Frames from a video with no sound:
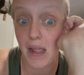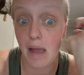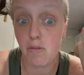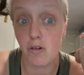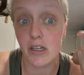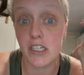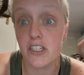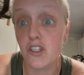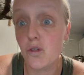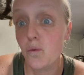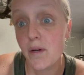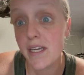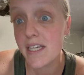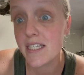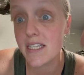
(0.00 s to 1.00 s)
I'm going to
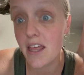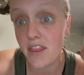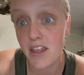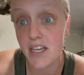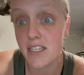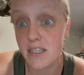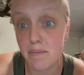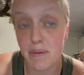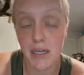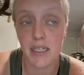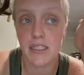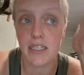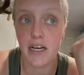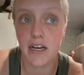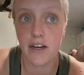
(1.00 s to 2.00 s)
squeeze this
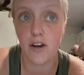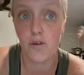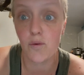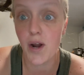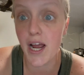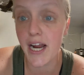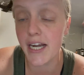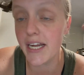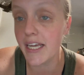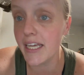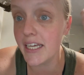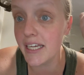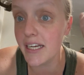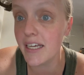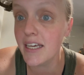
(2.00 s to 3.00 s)
Peloton ride
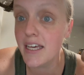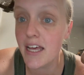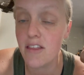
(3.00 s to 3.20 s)
in